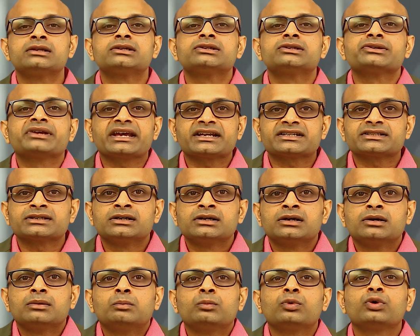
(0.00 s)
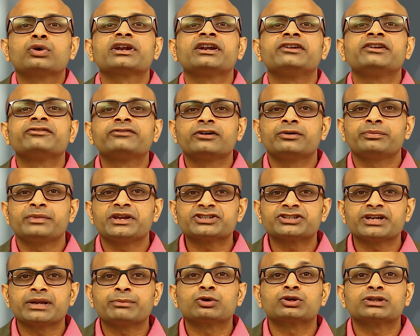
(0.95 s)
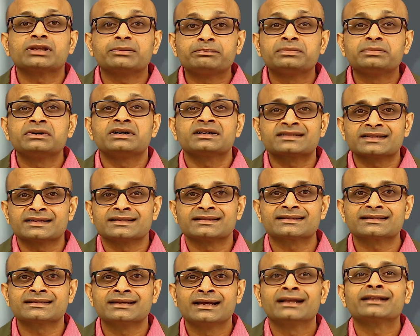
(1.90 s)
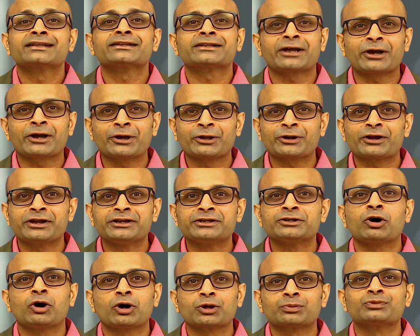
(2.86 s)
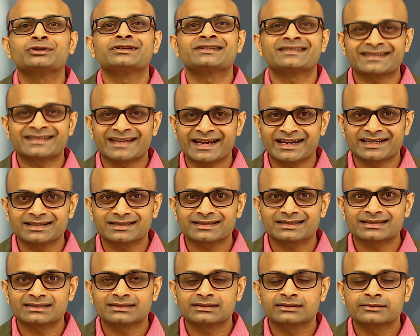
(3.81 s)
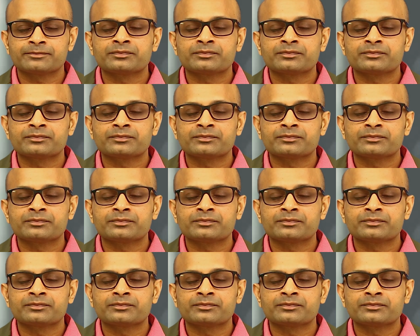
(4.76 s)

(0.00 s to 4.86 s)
to get more information about the person's thyroid hormone status.